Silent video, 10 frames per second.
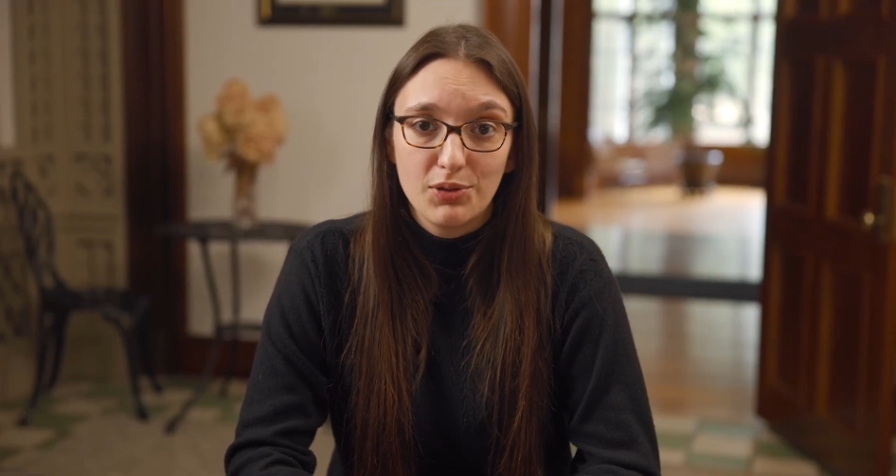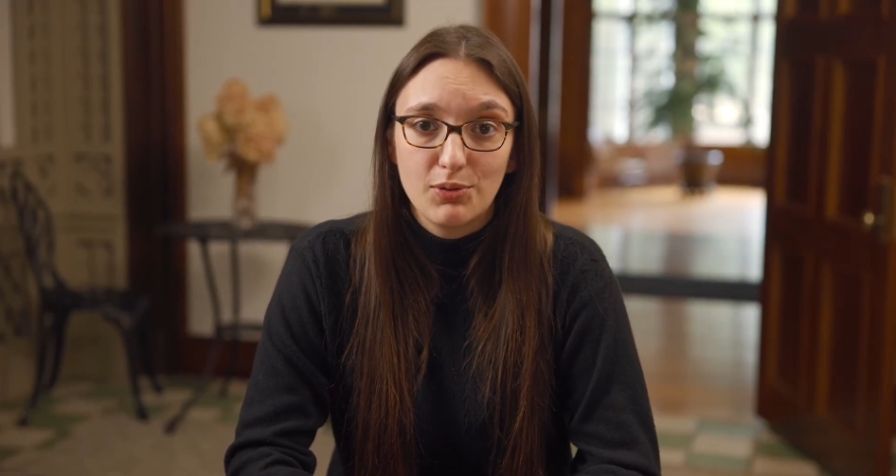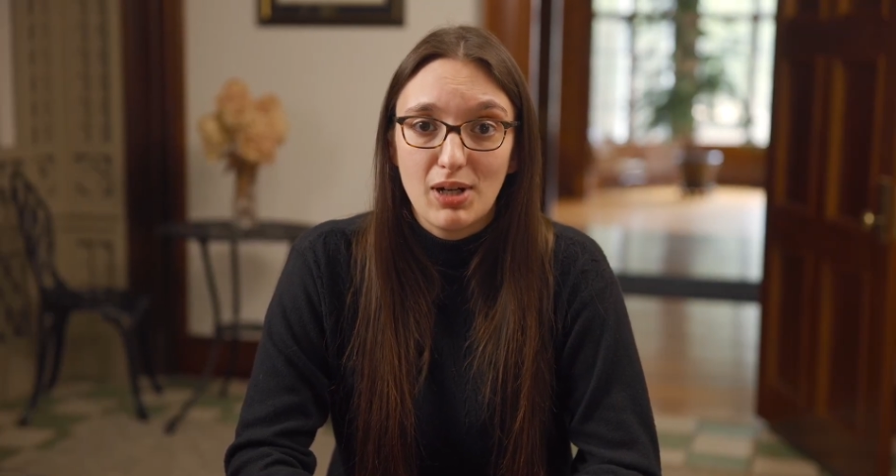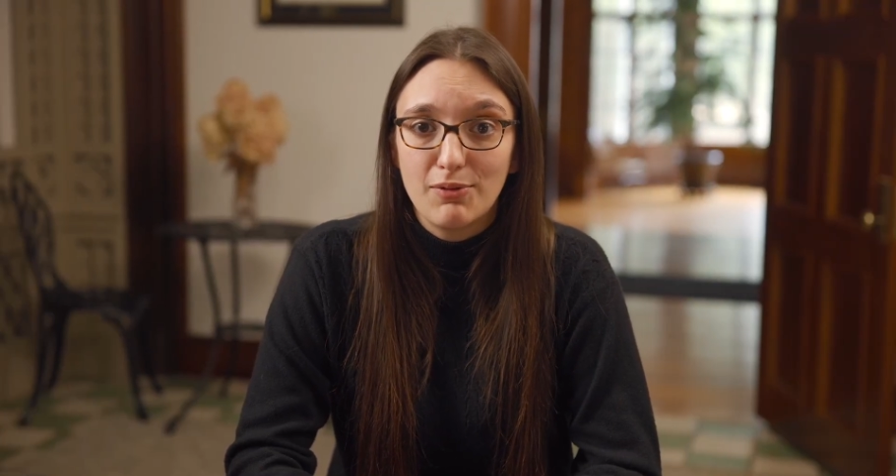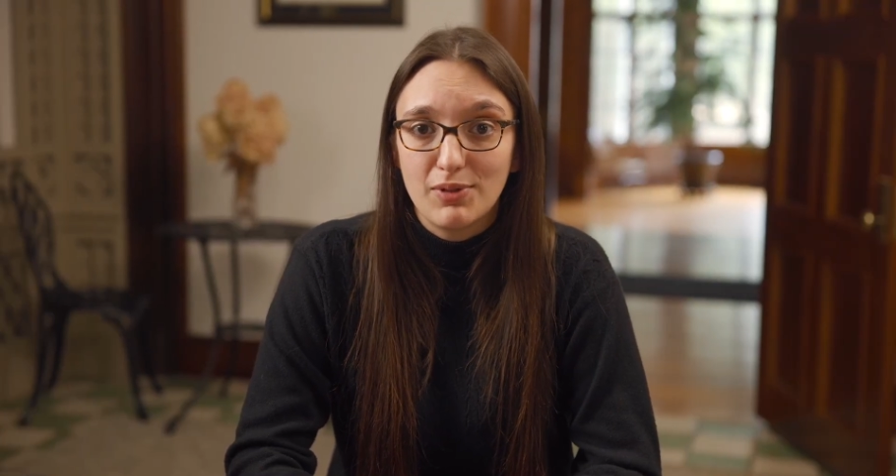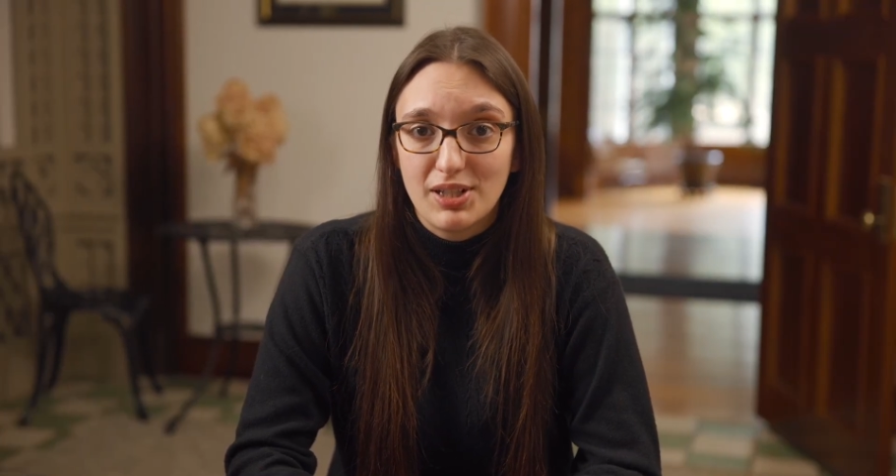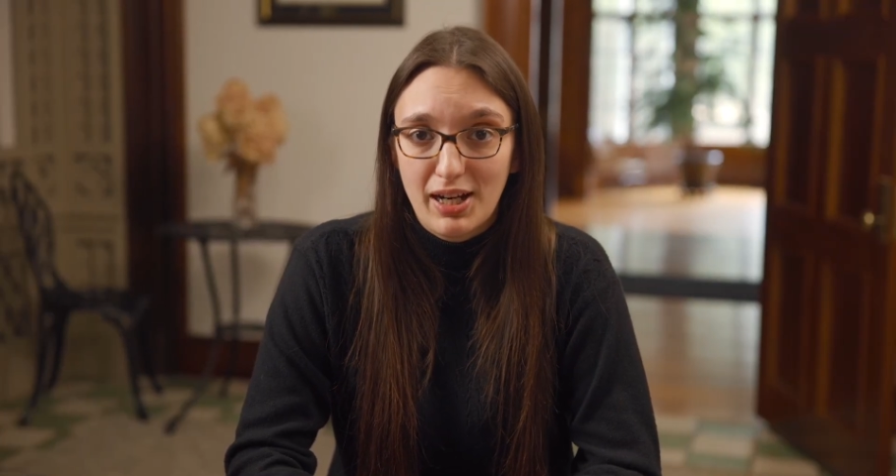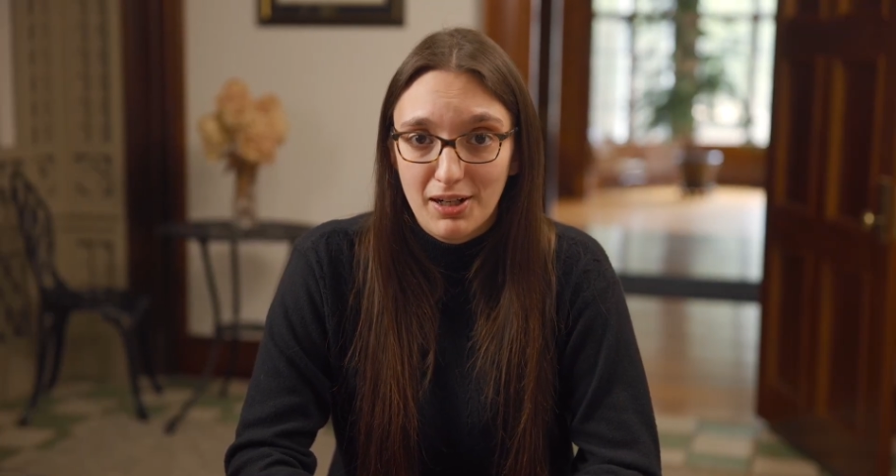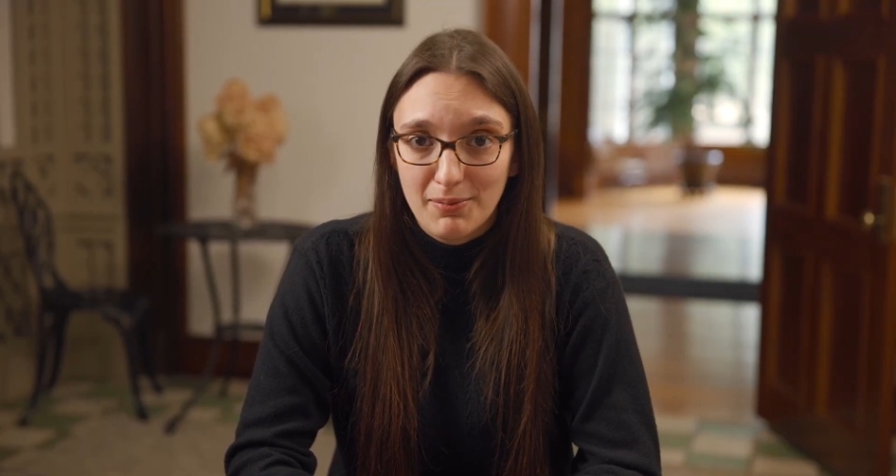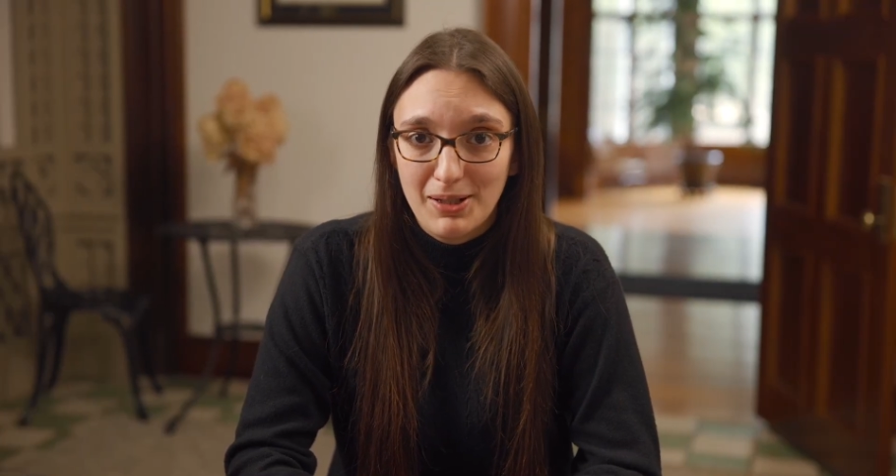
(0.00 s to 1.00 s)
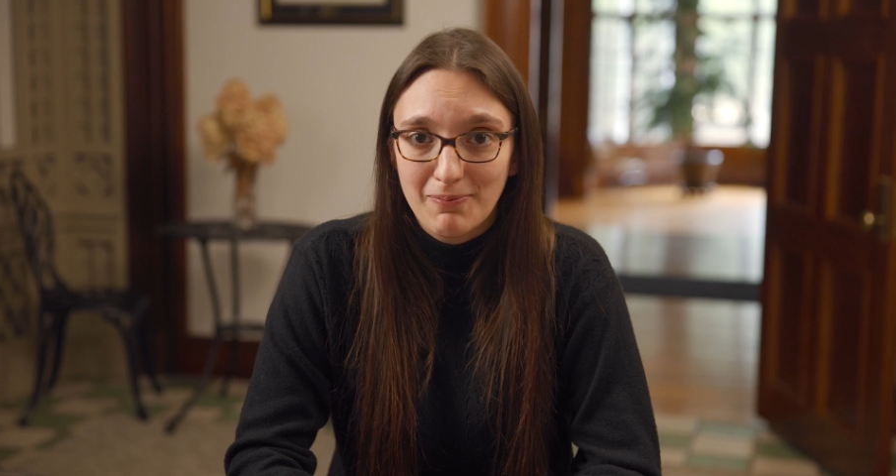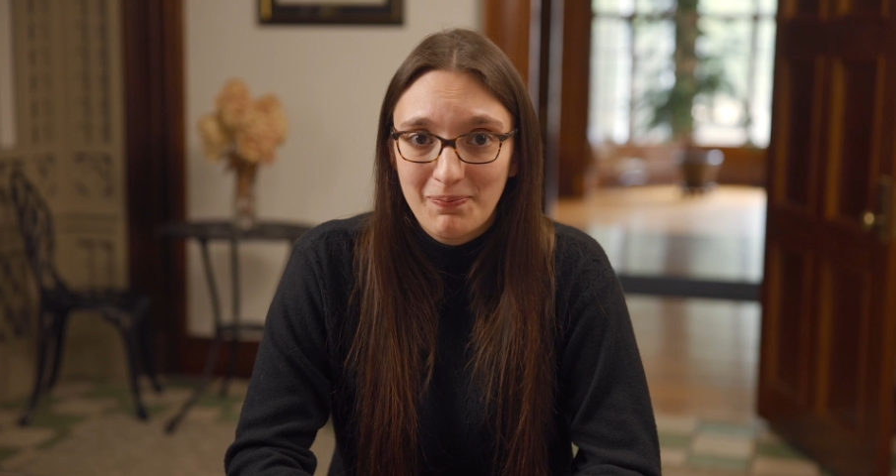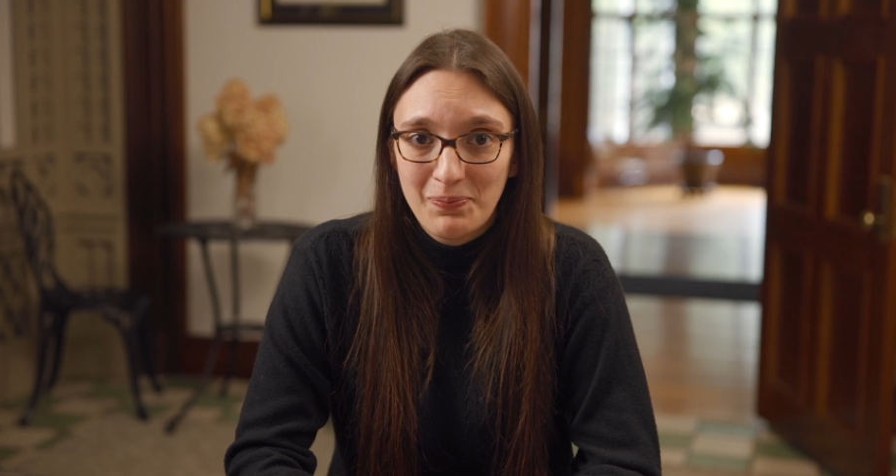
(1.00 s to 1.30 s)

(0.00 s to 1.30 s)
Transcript: throughout retirement.